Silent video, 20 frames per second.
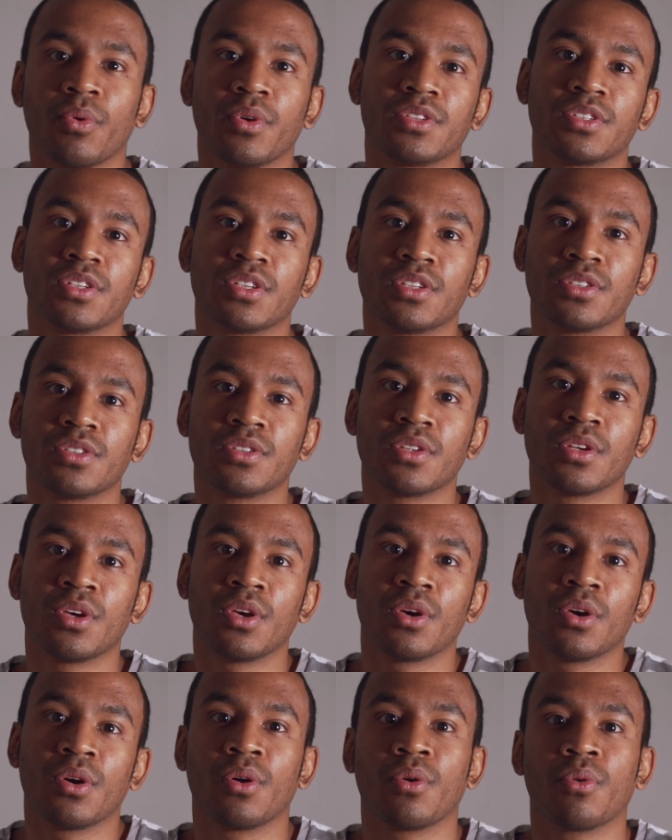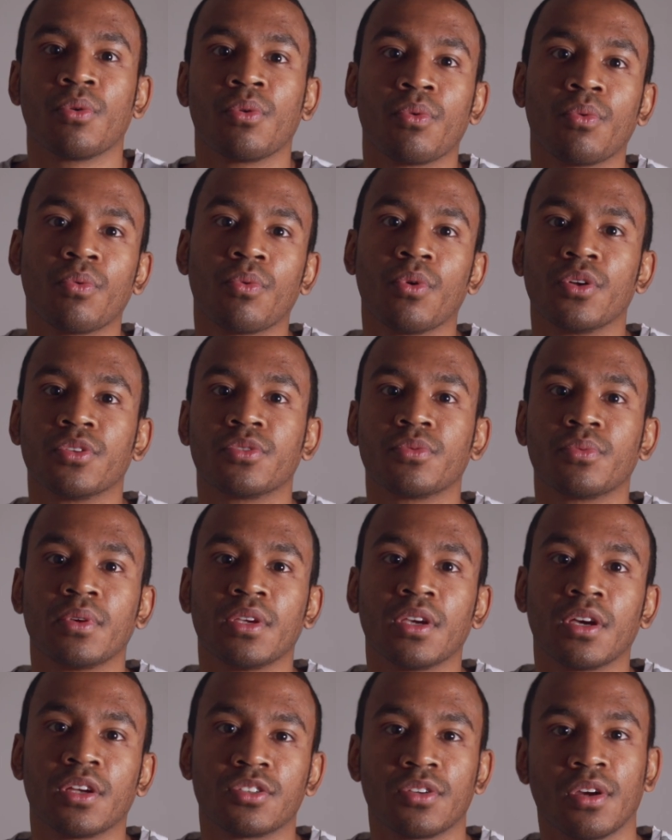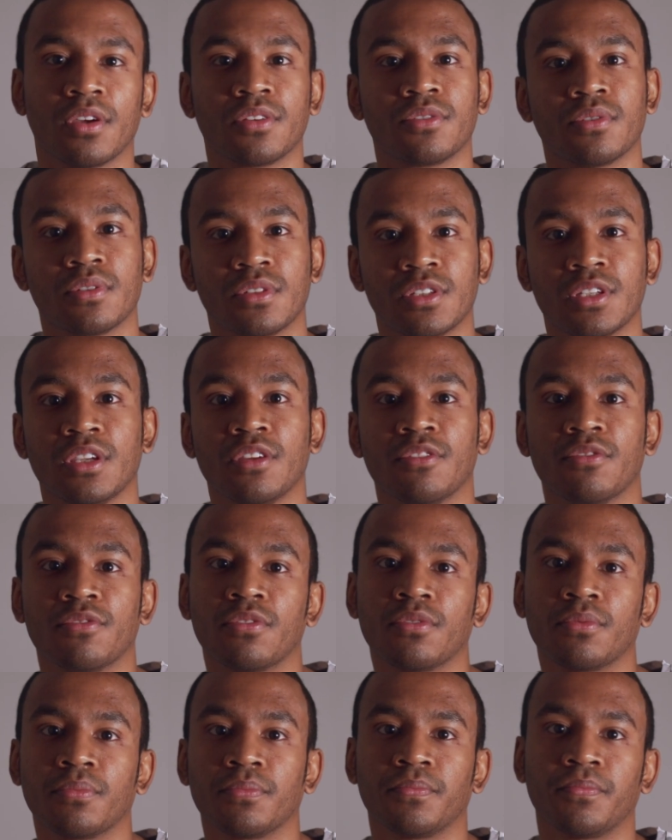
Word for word: which is what we are trying to achieve.